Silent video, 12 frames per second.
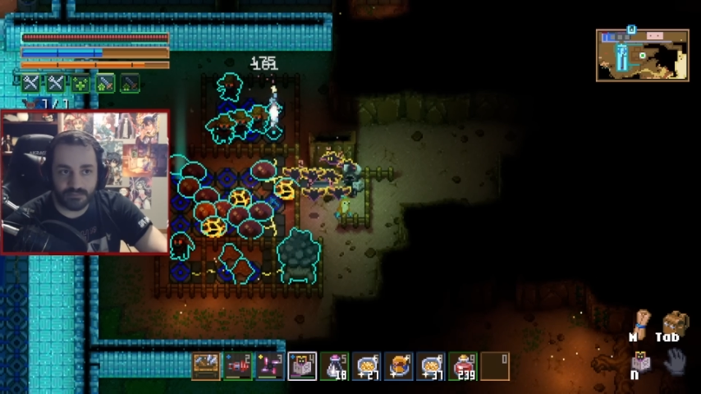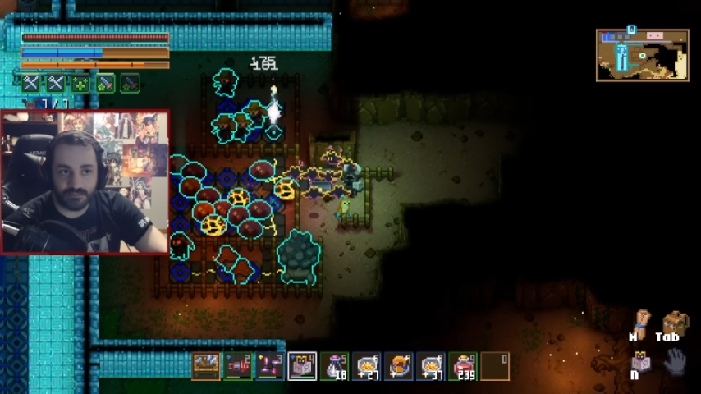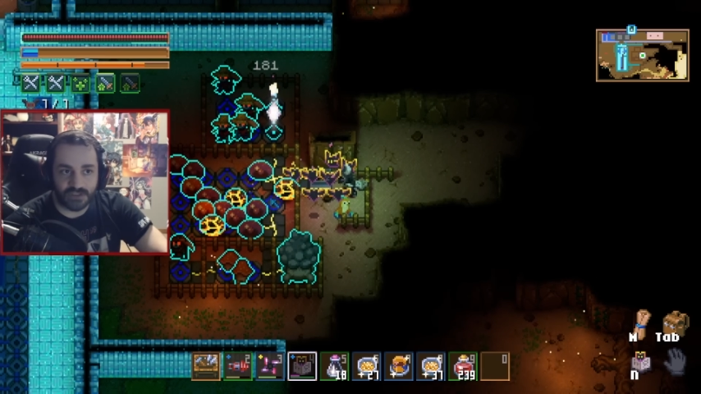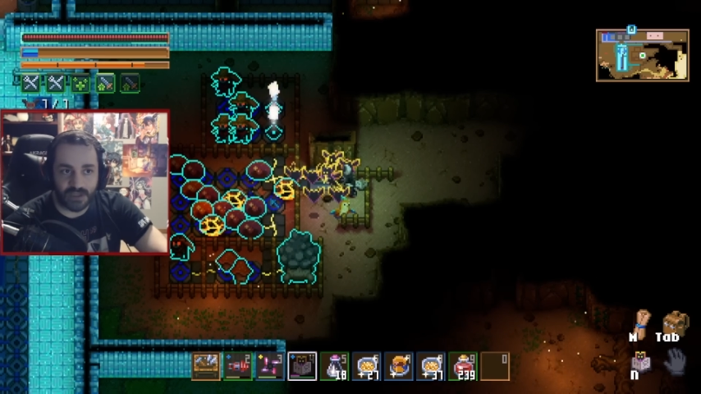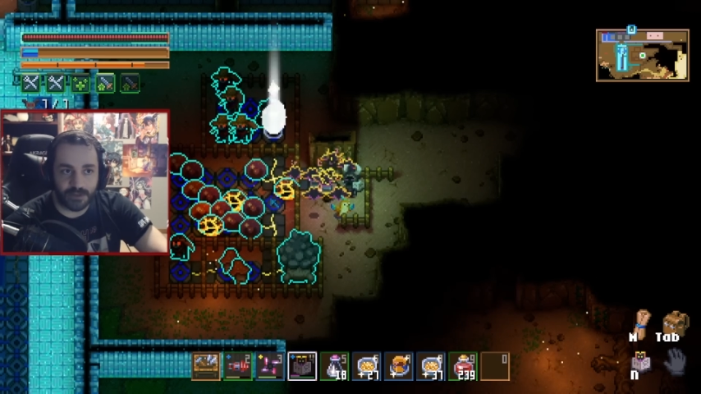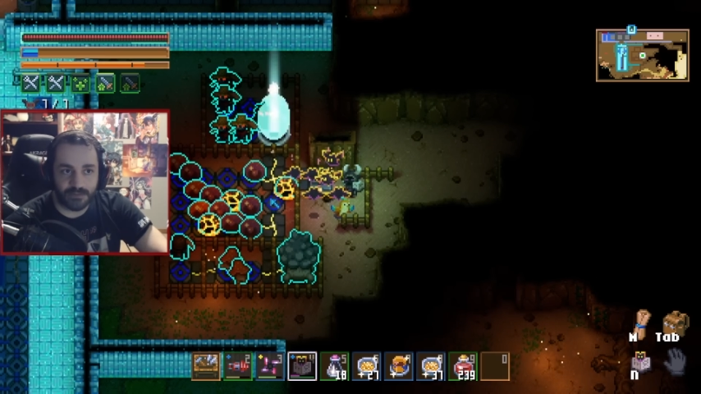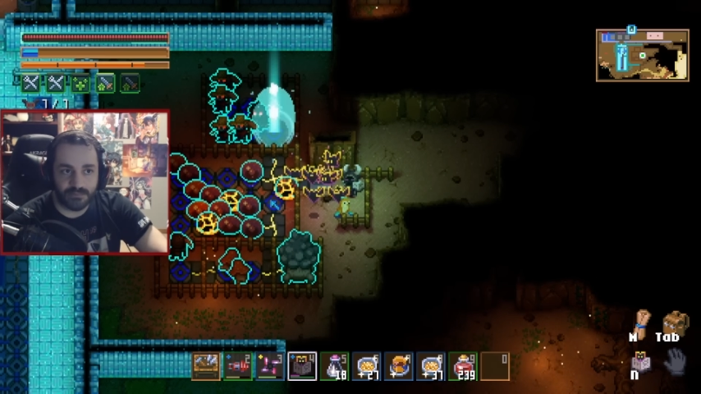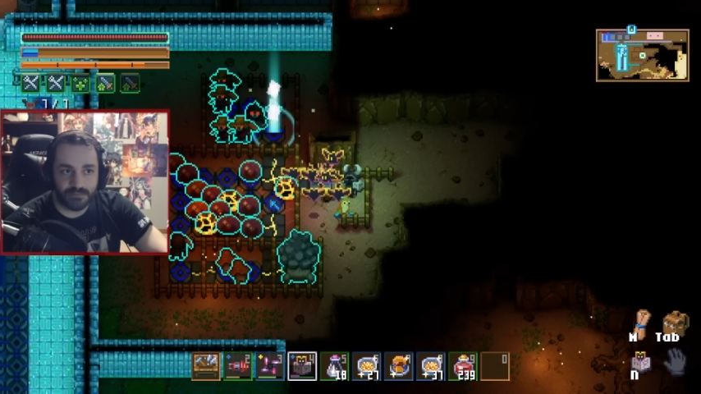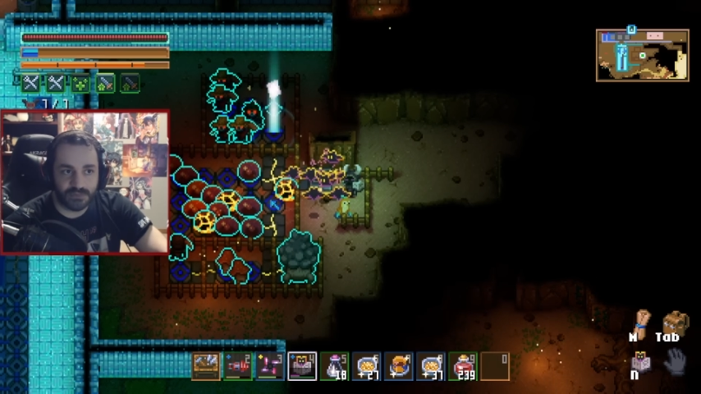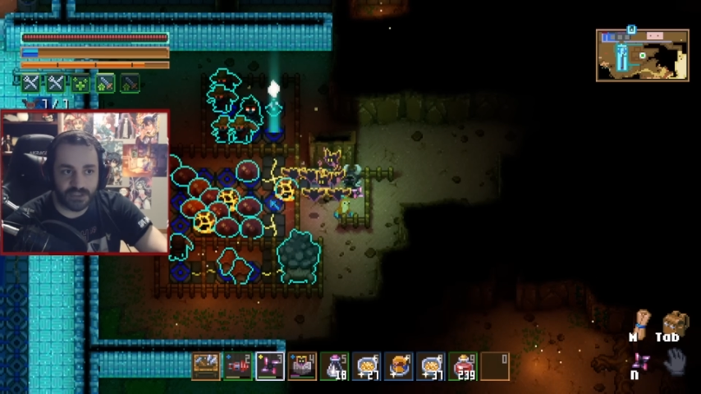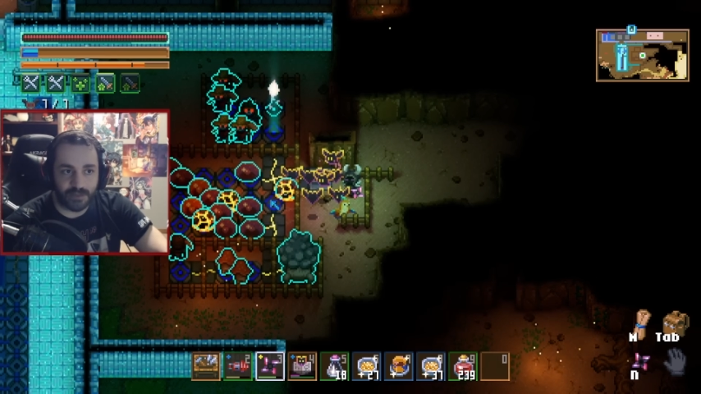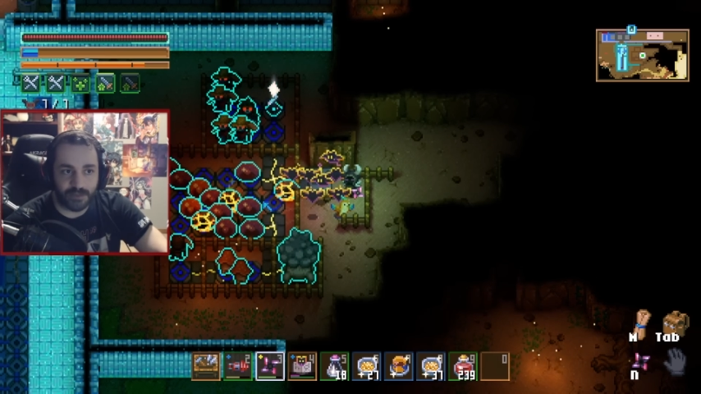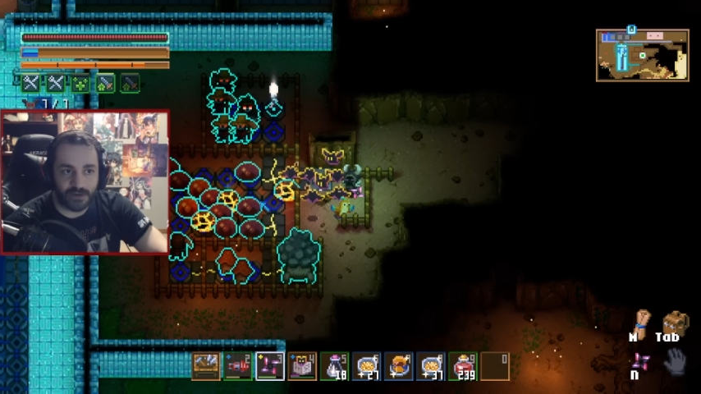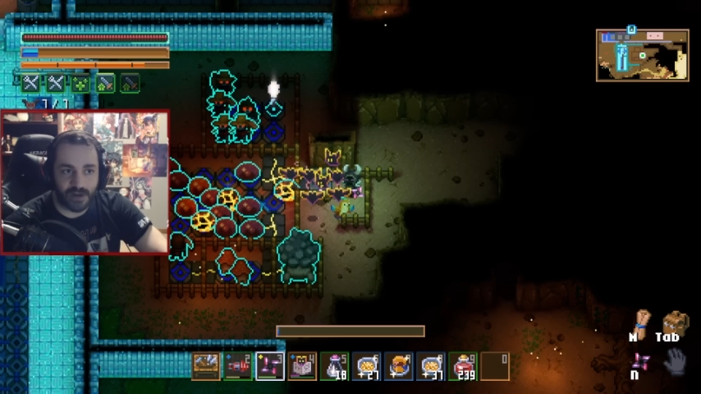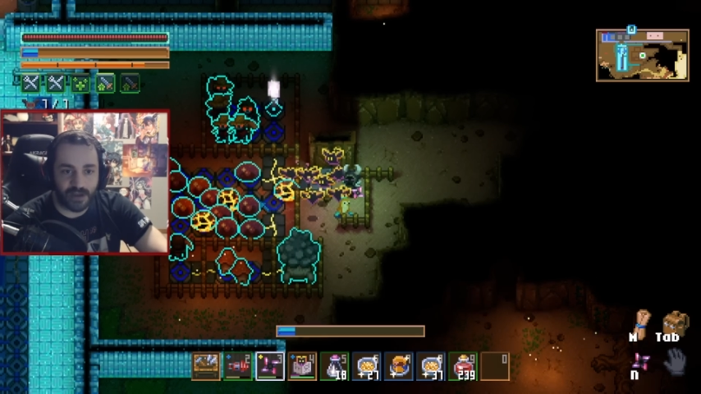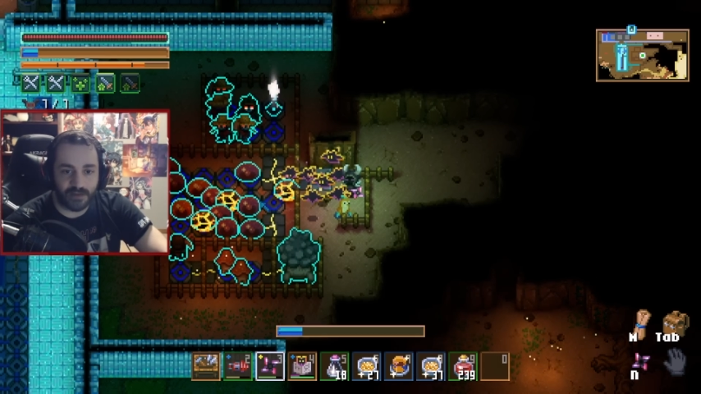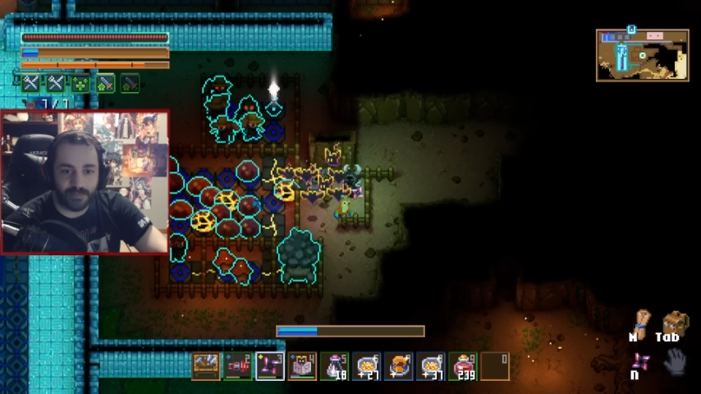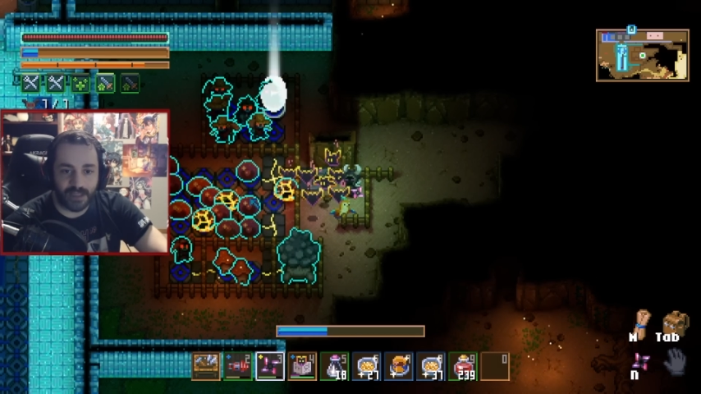Summon, you're
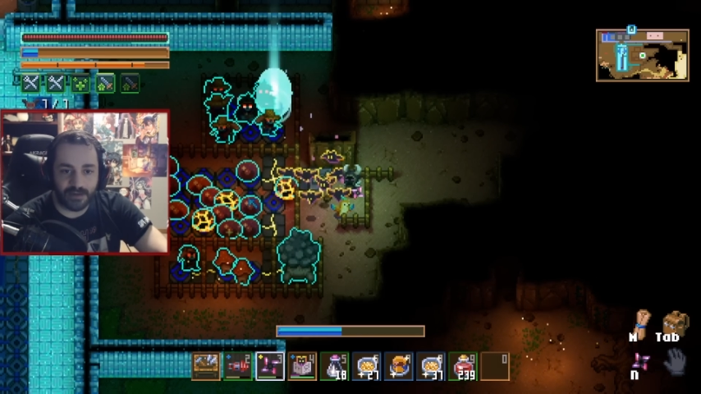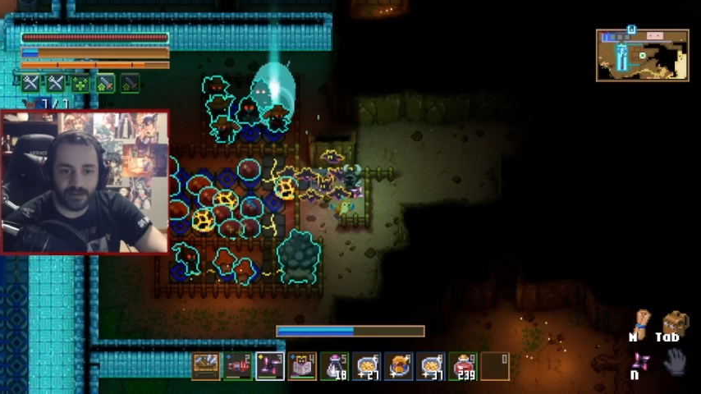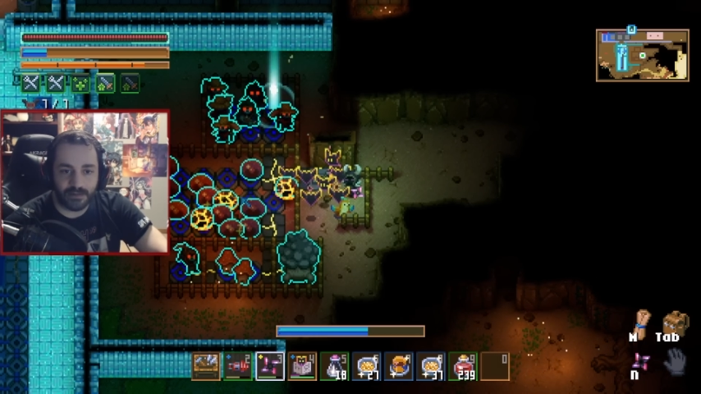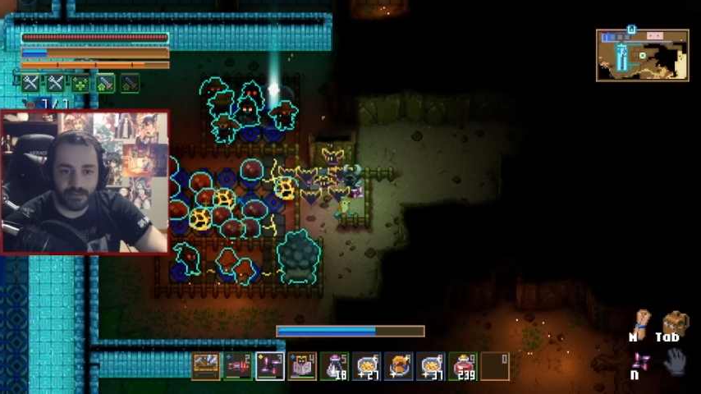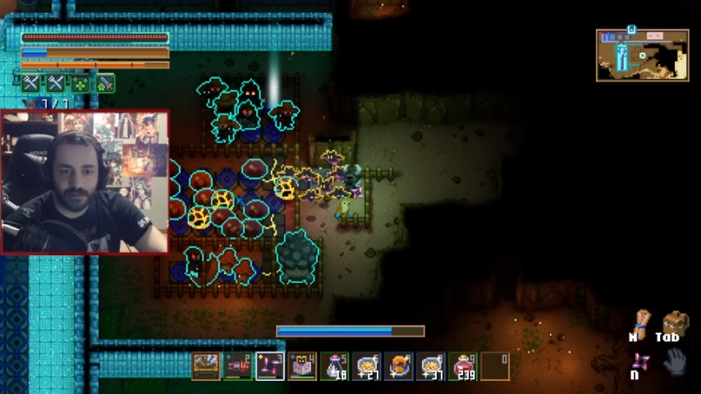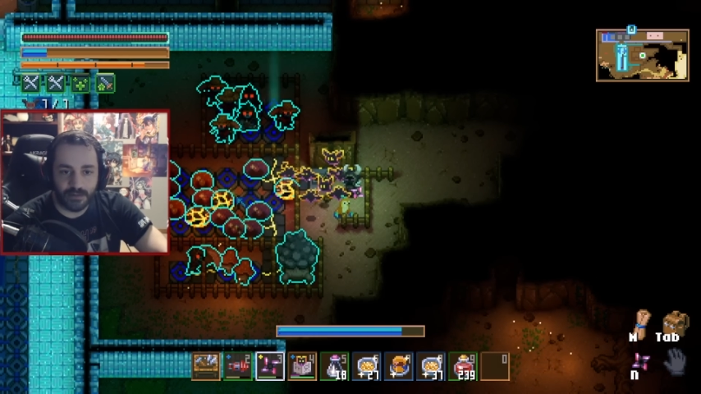out of mana.